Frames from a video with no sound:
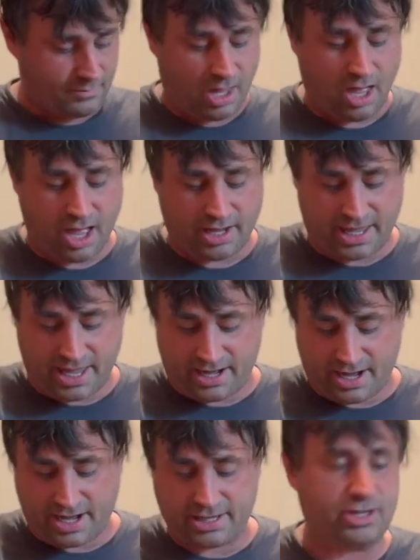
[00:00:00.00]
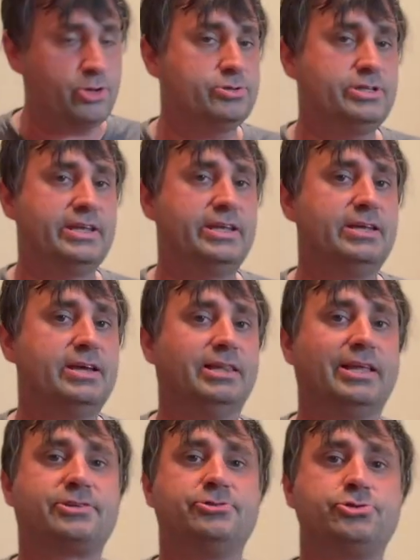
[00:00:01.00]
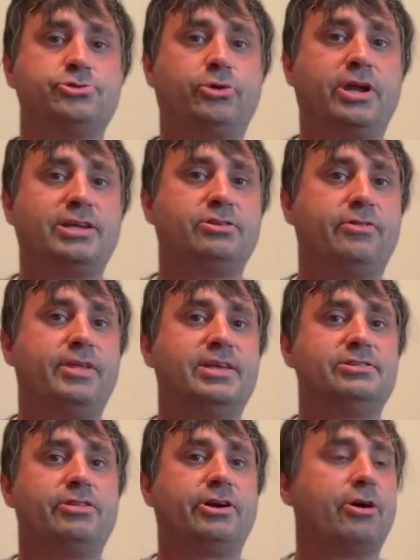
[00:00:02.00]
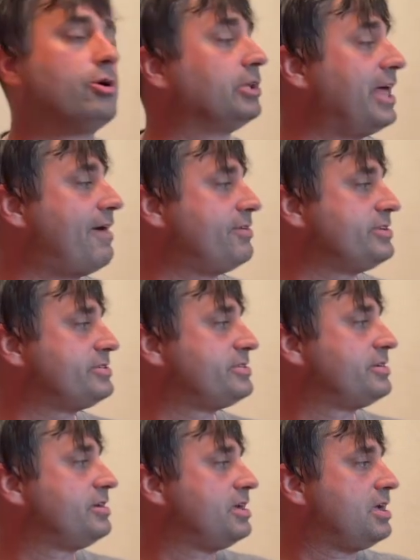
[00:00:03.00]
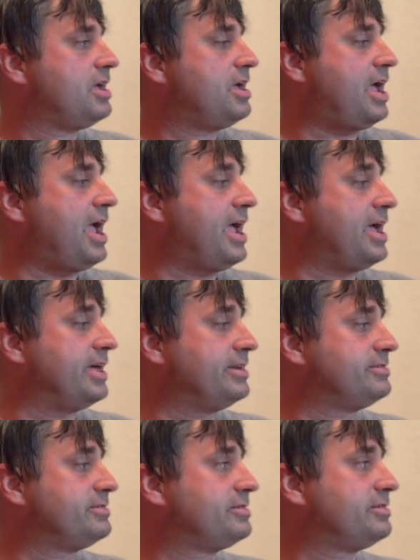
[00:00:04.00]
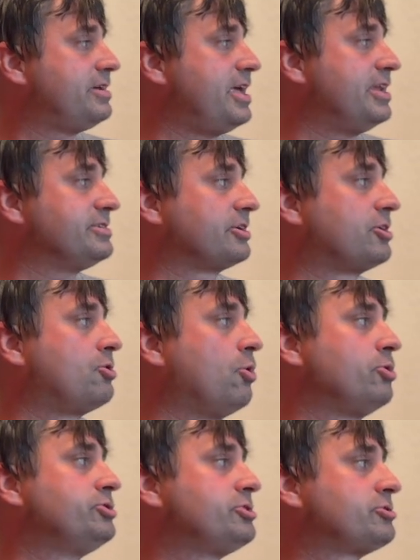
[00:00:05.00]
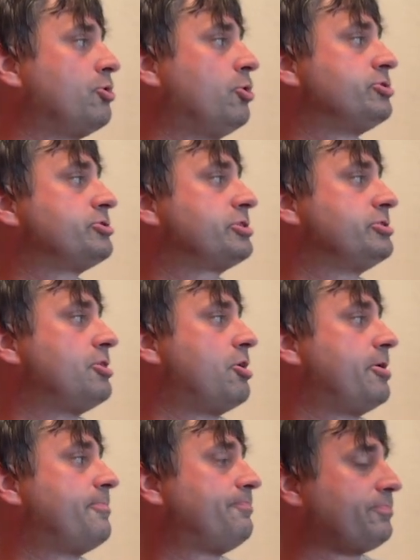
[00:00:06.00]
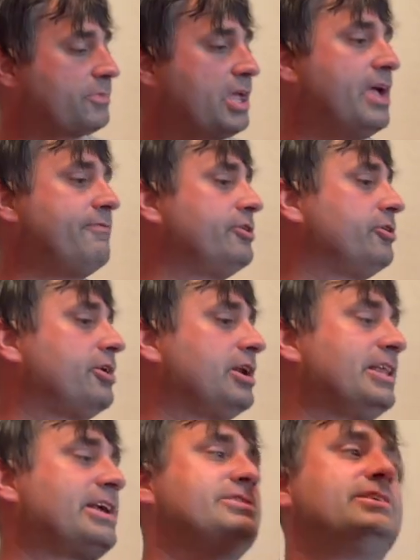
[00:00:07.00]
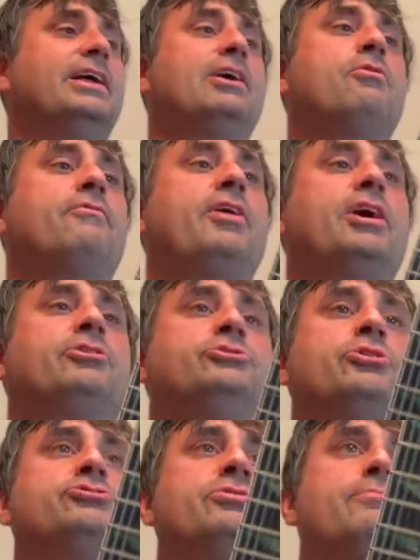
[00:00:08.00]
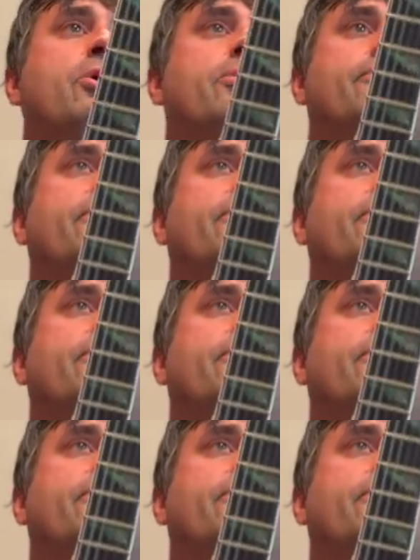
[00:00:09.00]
Again, I use the Elixir strings on this. They are 11s, and it is a gorgeous, gorgeous guitar. If you're an Alexi Laiho fan or Children of Bodom